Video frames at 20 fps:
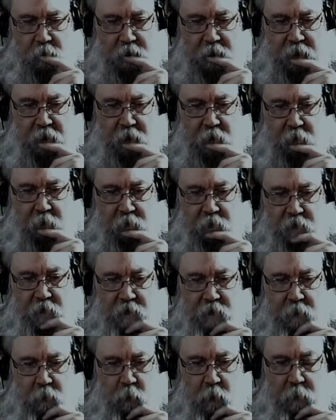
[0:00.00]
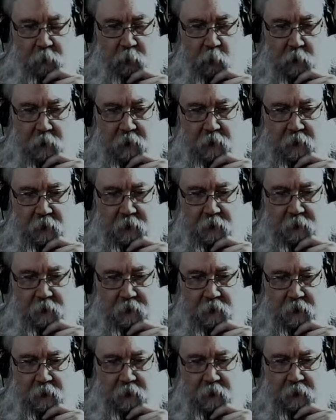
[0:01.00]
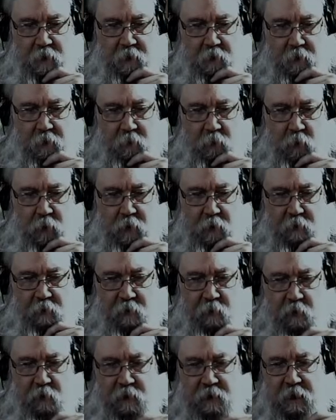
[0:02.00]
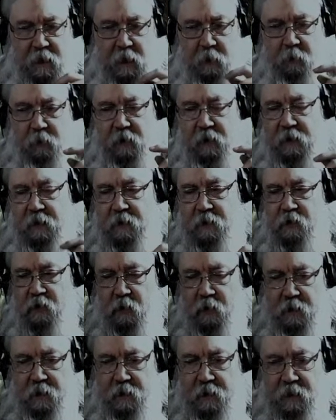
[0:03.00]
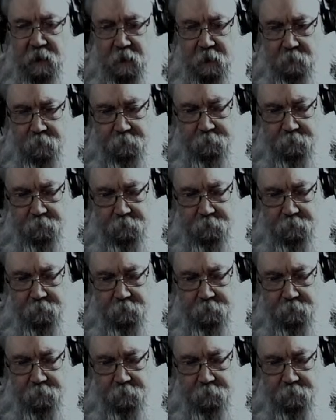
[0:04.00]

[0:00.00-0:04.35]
Yeah, at one point in Warehouse 13, I really enjoyed